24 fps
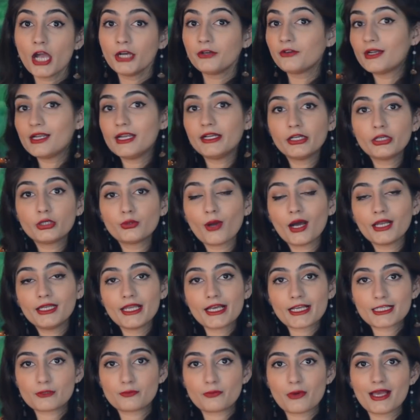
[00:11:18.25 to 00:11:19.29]
related to
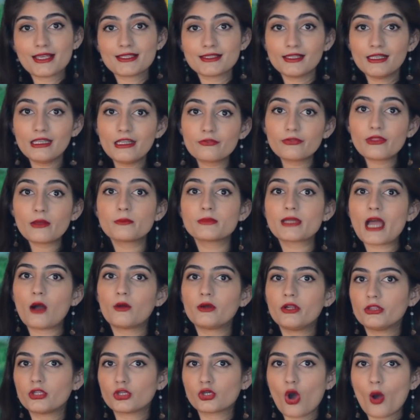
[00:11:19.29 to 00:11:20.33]
AliExpress, leave them
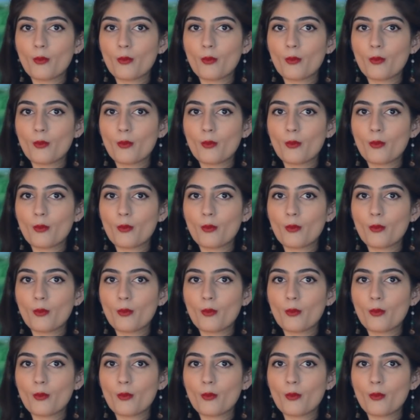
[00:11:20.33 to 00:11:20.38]
down in the